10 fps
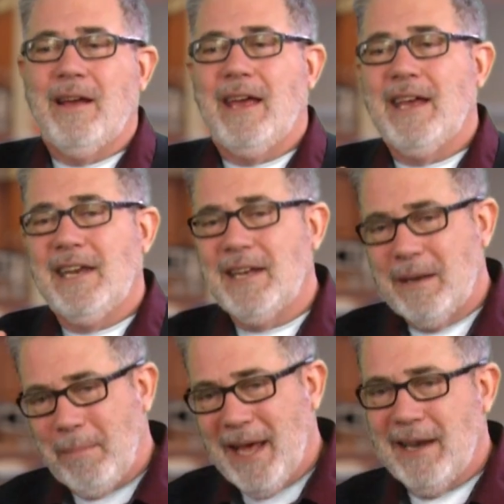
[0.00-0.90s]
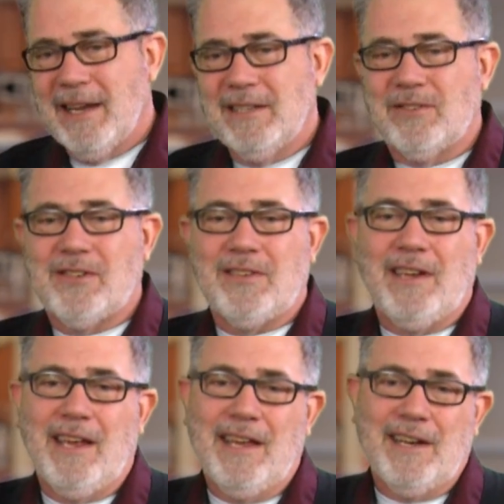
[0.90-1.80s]
and independence
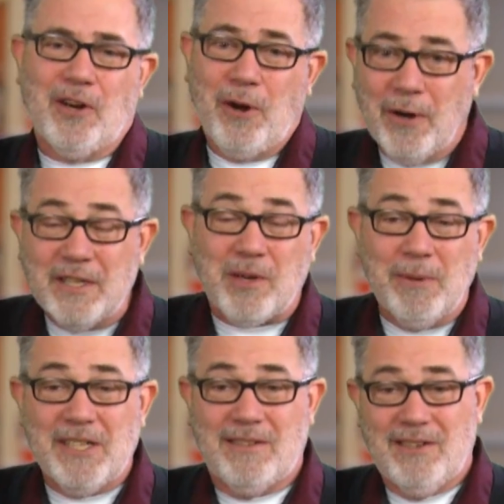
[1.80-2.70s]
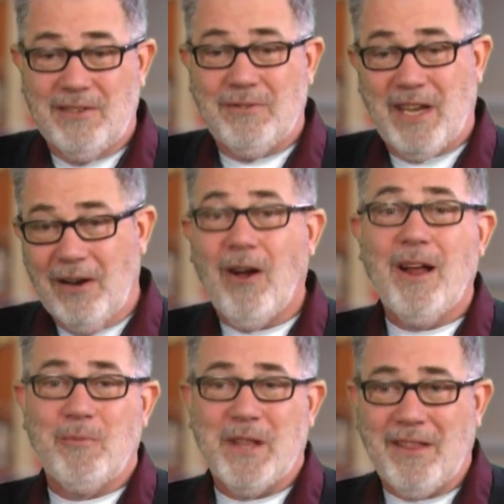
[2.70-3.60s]
and encouragement to get
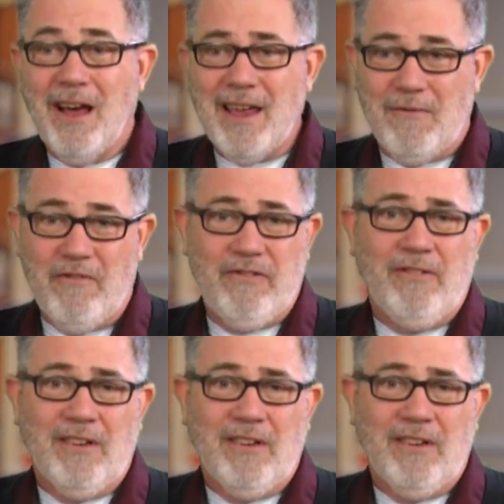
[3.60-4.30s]
on with life.